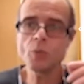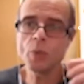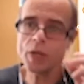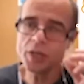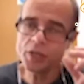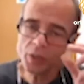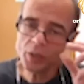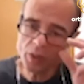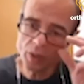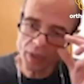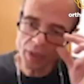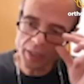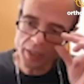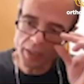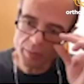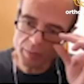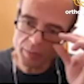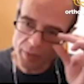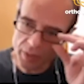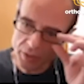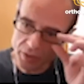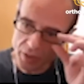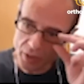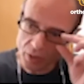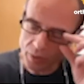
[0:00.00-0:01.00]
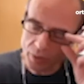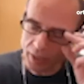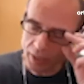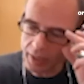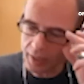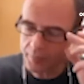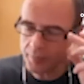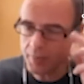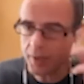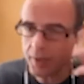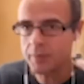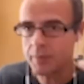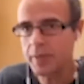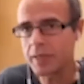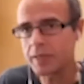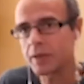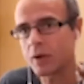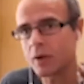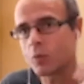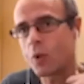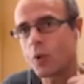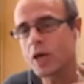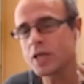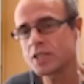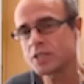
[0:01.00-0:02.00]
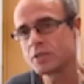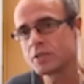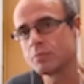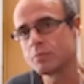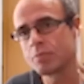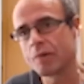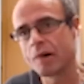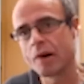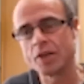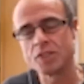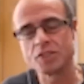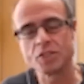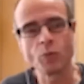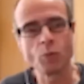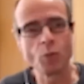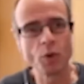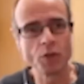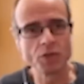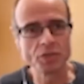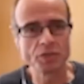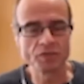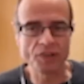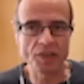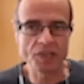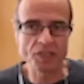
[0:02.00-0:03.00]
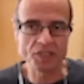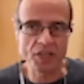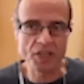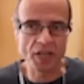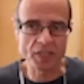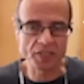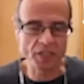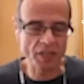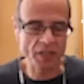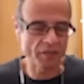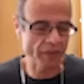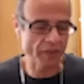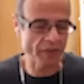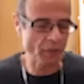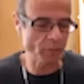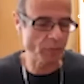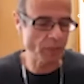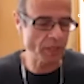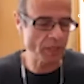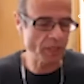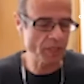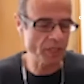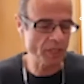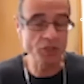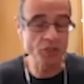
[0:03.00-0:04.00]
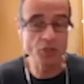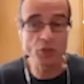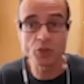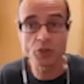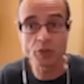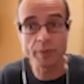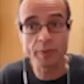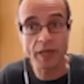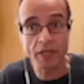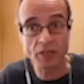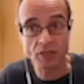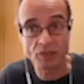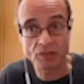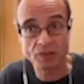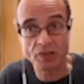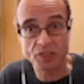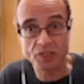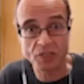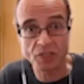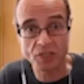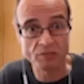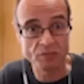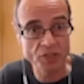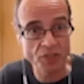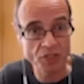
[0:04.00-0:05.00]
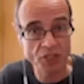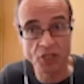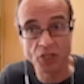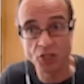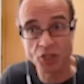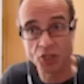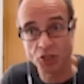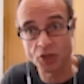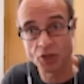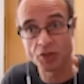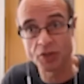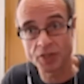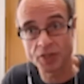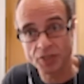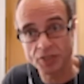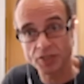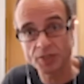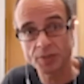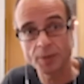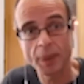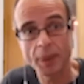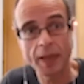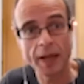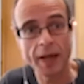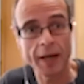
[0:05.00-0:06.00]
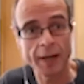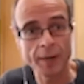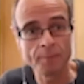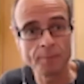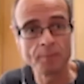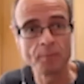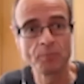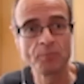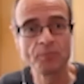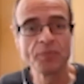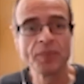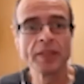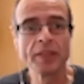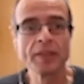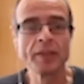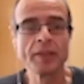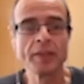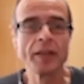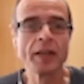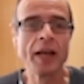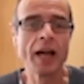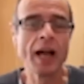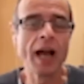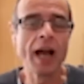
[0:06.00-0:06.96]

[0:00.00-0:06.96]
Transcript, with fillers: when you look, and um, you know, I mean, Weston Price, he wasn't very scientific, but he did do some interesting research on this. Um, yeah.